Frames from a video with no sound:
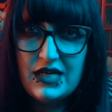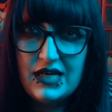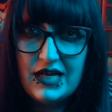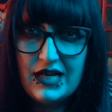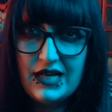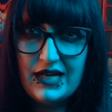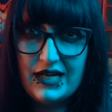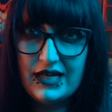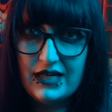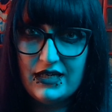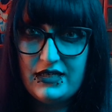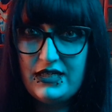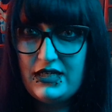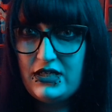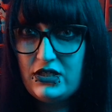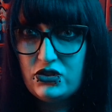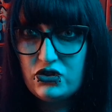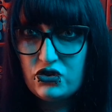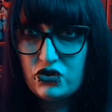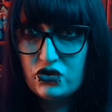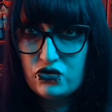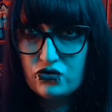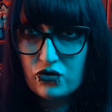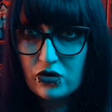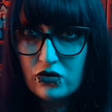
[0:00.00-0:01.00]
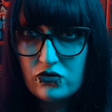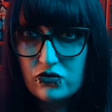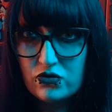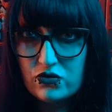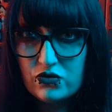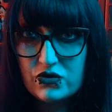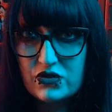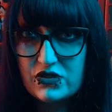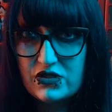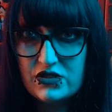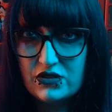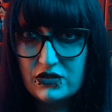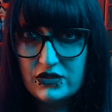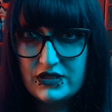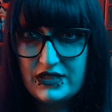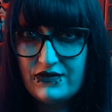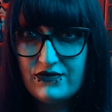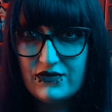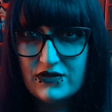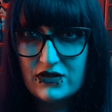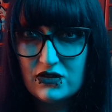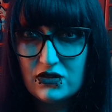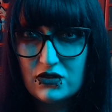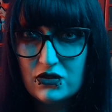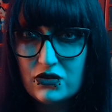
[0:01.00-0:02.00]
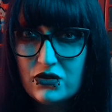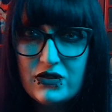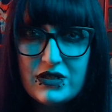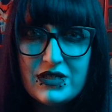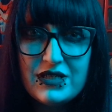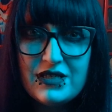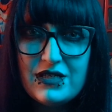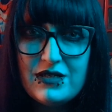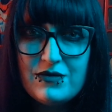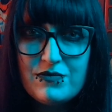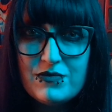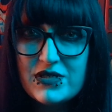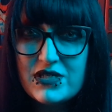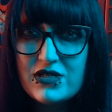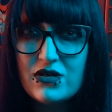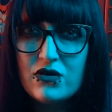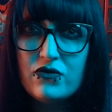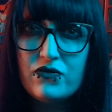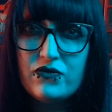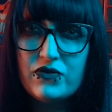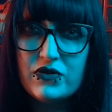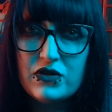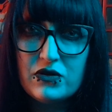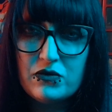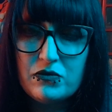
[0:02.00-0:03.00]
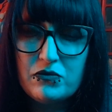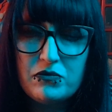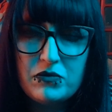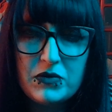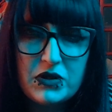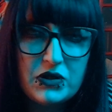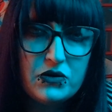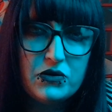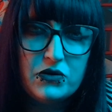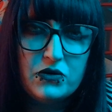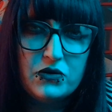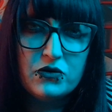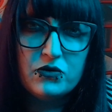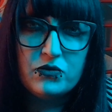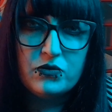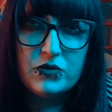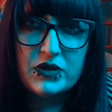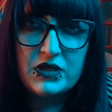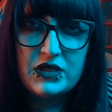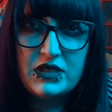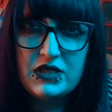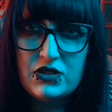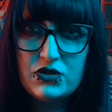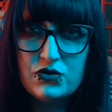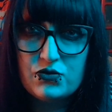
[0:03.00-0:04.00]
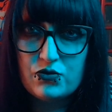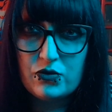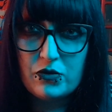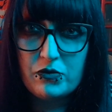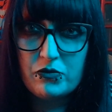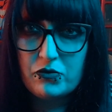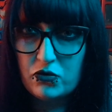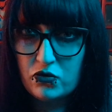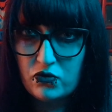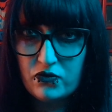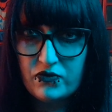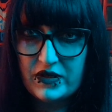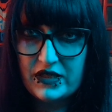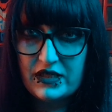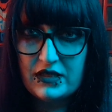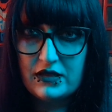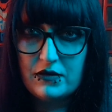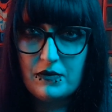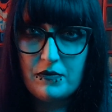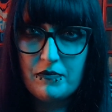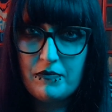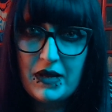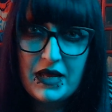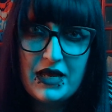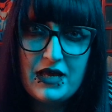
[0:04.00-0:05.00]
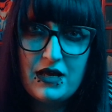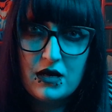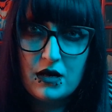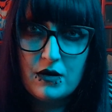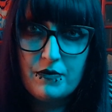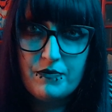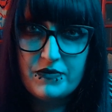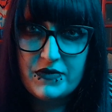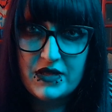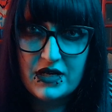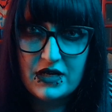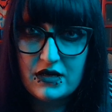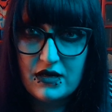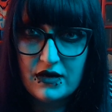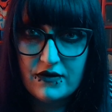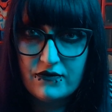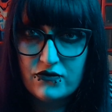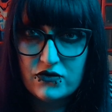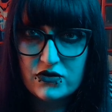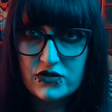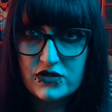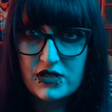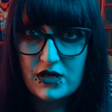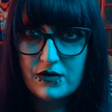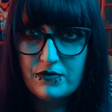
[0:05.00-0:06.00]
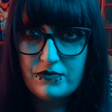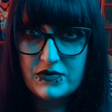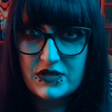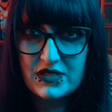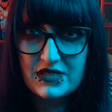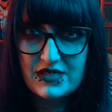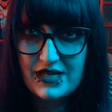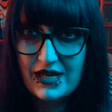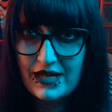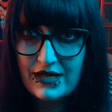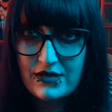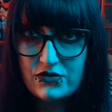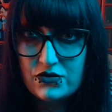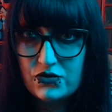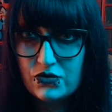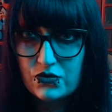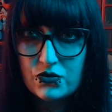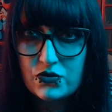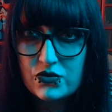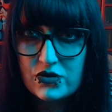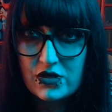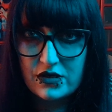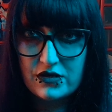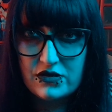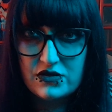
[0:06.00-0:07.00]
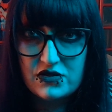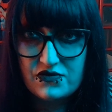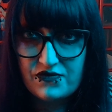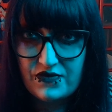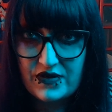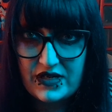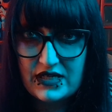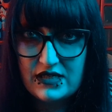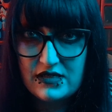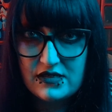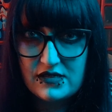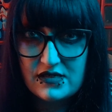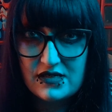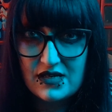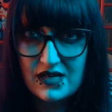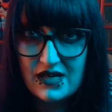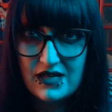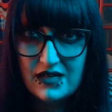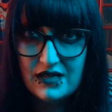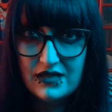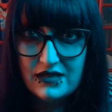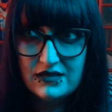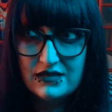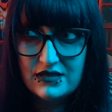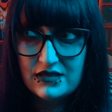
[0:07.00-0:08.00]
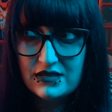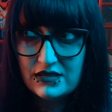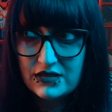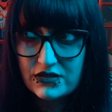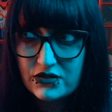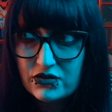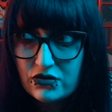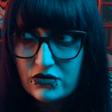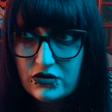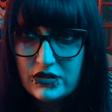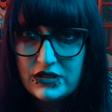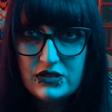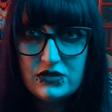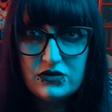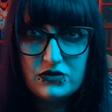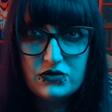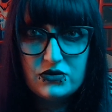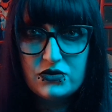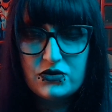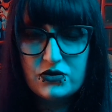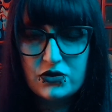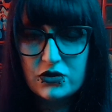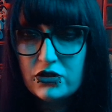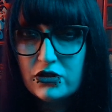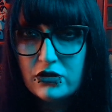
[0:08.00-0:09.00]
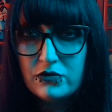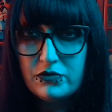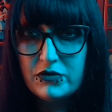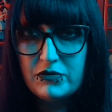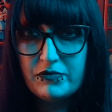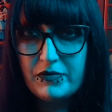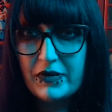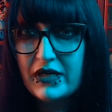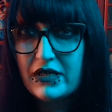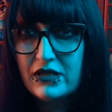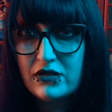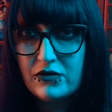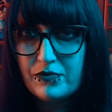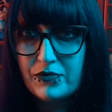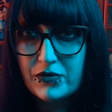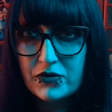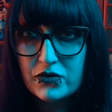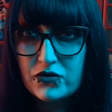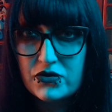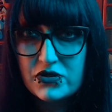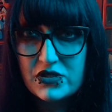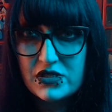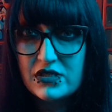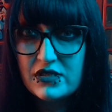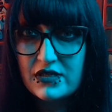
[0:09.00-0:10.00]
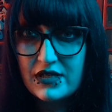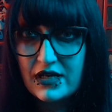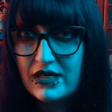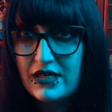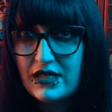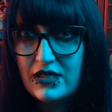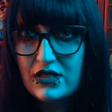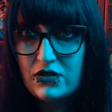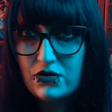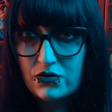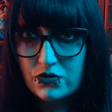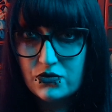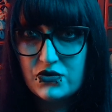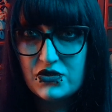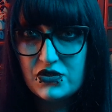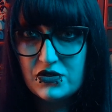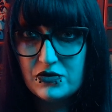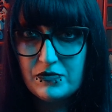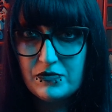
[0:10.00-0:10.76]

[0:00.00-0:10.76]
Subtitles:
And he struggles to even look at himself in the mirror when he's removing the makeup that covers up the tattoos on his face, clearly disturbed by the person that he used to